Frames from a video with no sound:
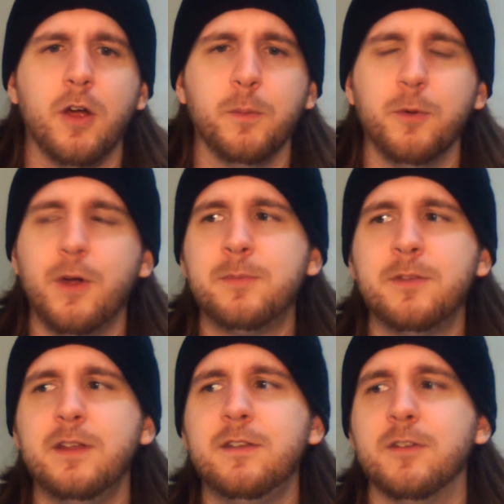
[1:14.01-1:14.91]
Or
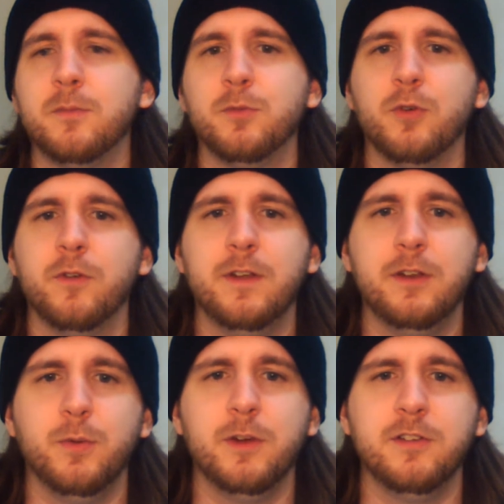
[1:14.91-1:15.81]
perhaps it is some sort of
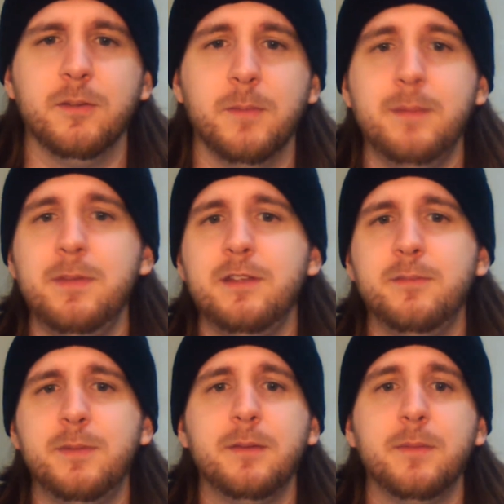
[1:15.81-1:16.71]
intuition. Maybe
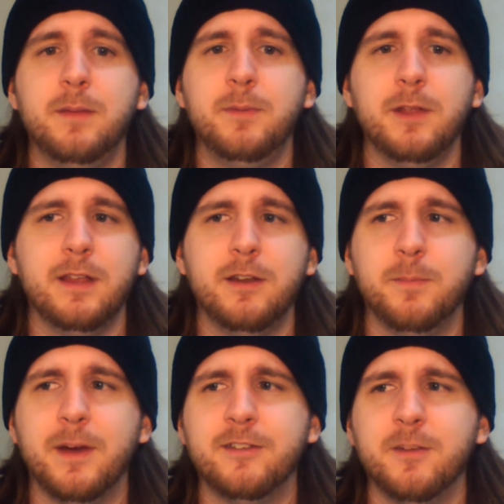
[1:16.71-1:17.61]
he's being
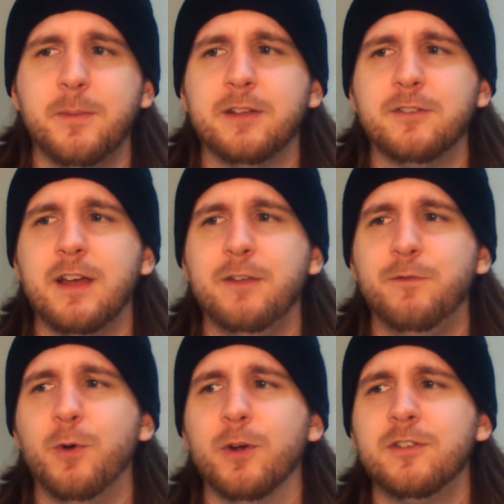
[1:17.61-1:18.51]
manipulated by some outside
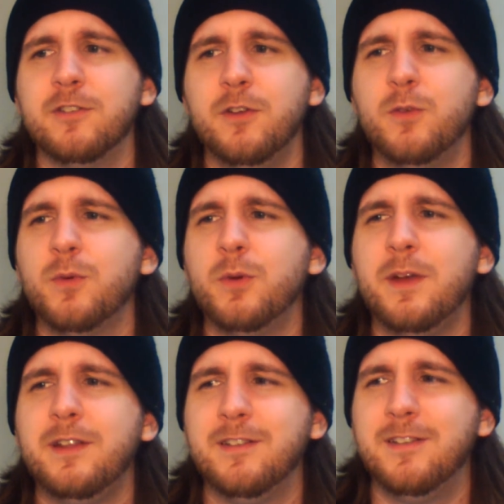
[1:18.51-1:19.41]
force. No real
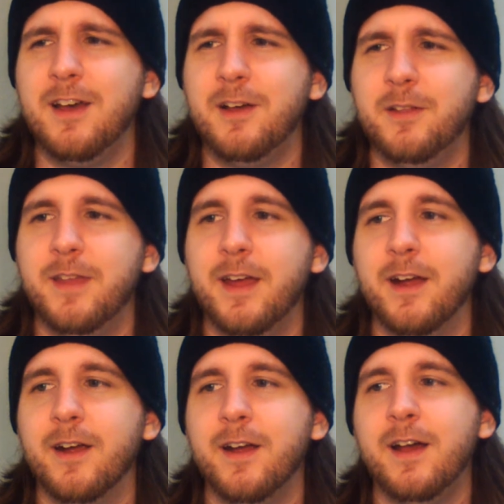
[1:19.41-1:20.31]
way to tell
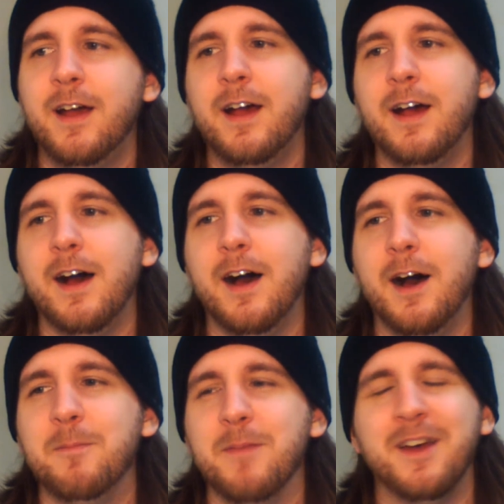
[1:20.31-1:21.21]
there.
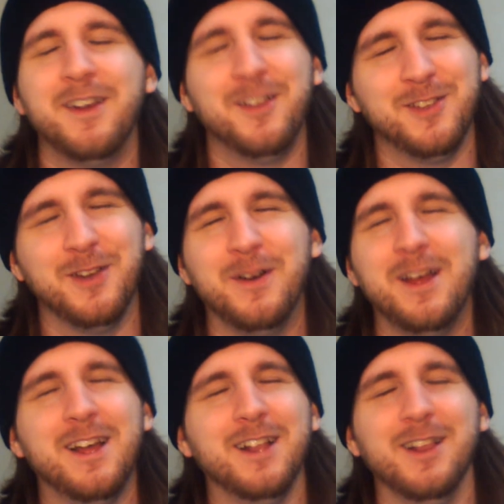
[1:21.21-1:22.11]
Um, I also
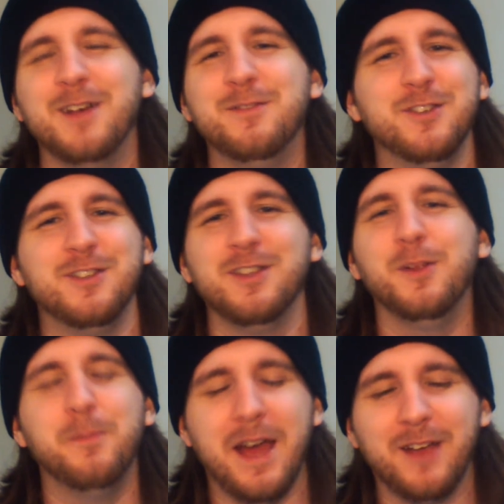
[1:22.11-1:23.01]
love just the
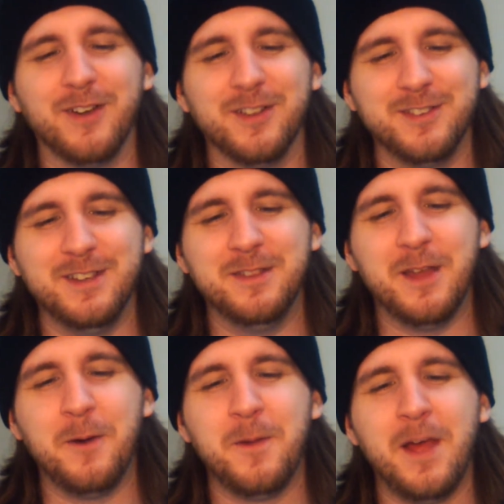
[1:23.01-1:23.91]
little background scene
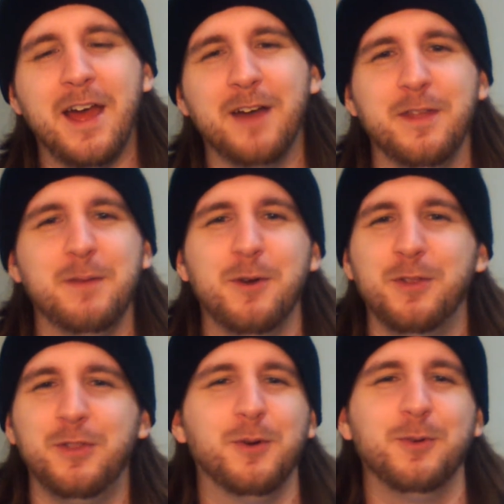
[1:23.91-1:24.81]
though, how they
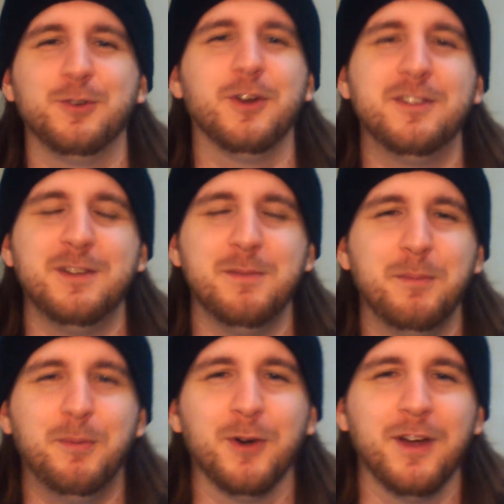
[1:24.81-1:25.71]
both don't trust him
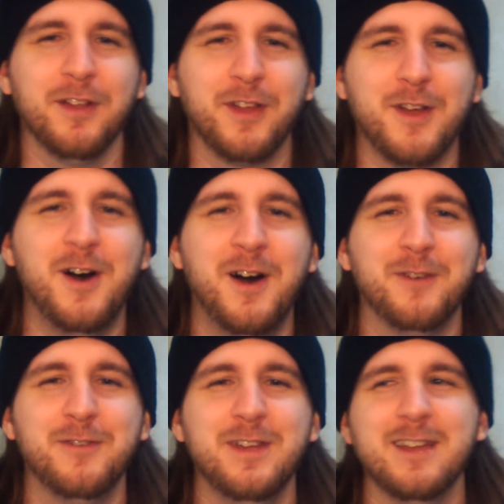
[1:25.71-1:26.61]
and pour out the
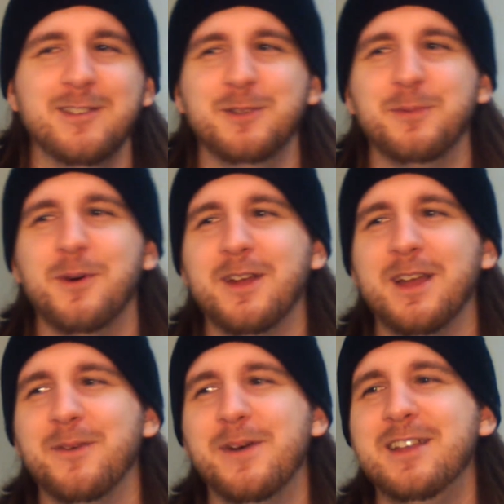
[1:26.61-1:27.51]
coffee as he's
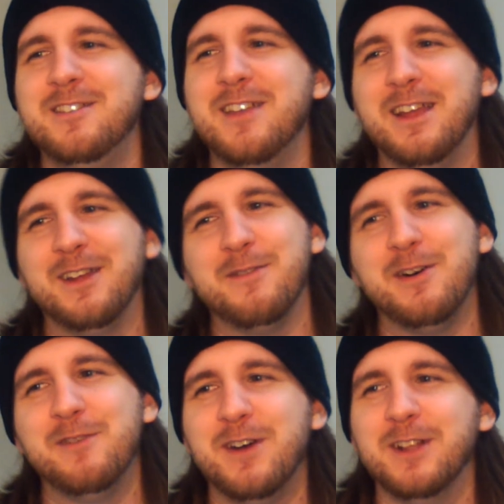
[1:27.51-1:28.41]
walking away, saying, "Come
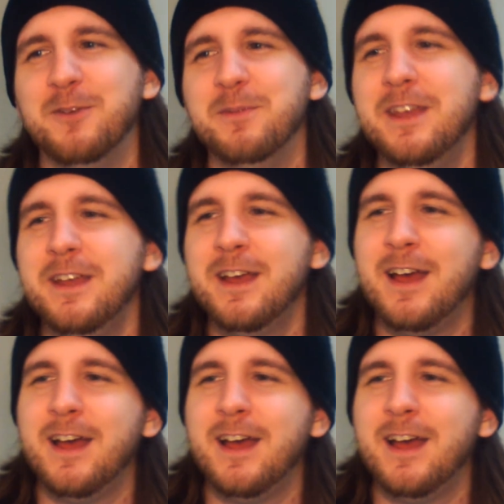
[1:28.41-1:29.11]
on, follow me."